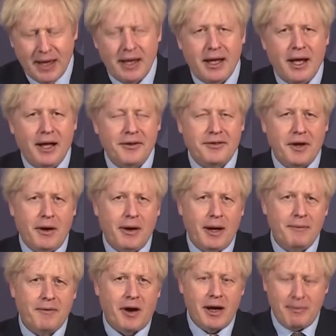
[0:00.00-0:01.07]
And so I'm
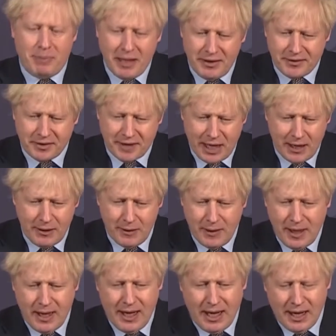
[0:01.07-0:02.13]
very pleased to tell you
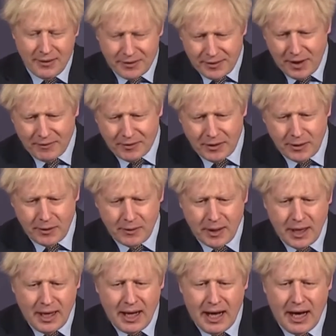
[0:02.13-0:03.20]
this afternoon
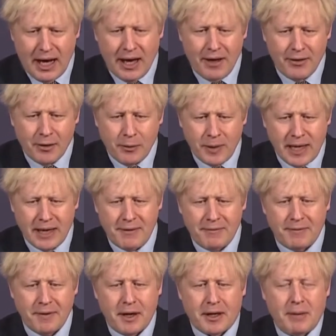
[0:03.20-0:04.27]
that we have
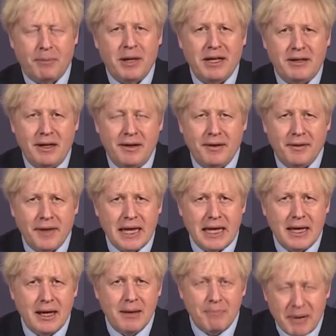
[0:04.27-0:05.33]
completed the
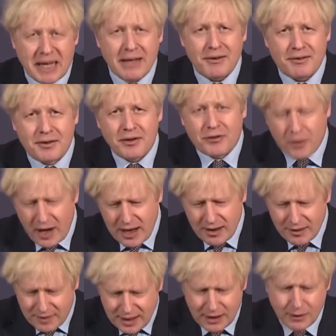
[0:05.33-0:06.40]
biggest trade
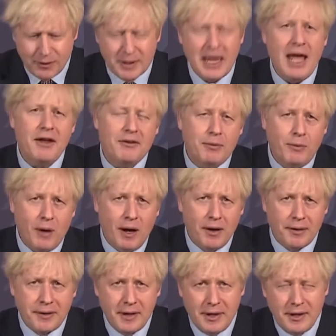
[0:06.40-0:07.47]
deal yet,
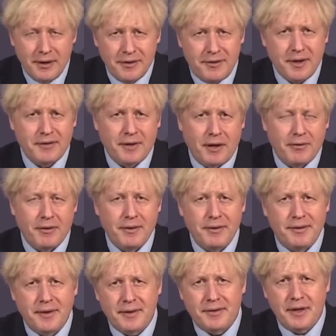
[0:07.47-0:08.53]
worth
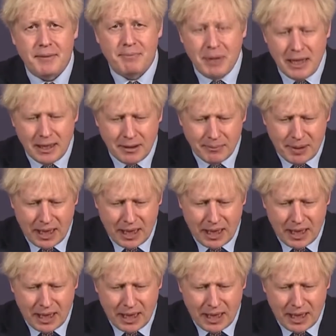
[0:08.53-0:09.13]
£660 billion